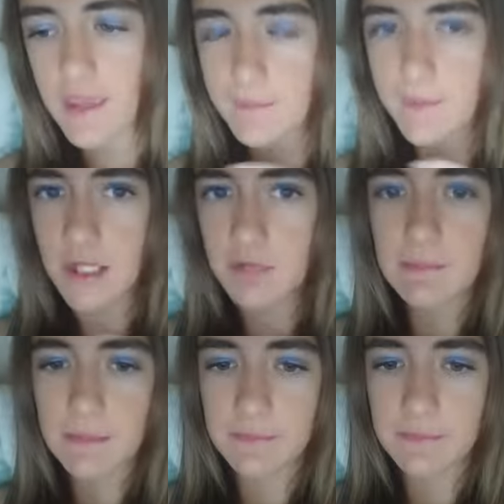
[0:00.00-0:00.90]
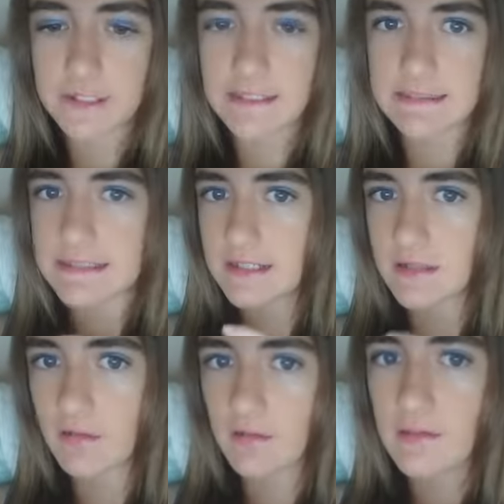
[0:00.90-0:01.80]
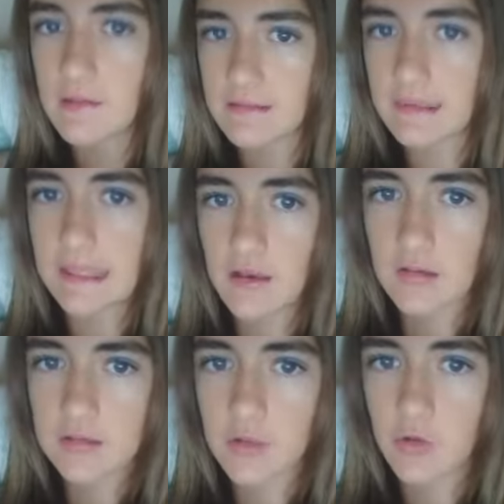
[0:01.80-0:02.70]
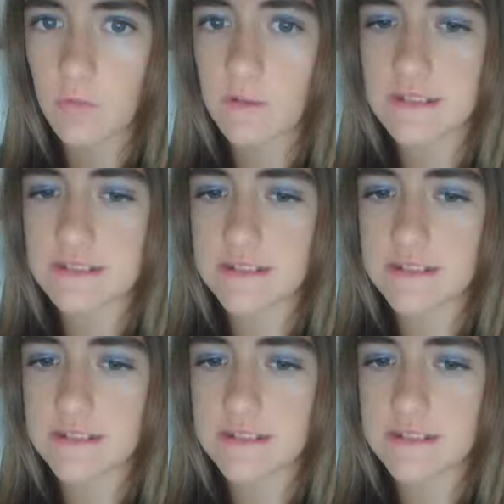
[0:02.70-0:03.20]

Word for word: And by the way, my birthday is in late October,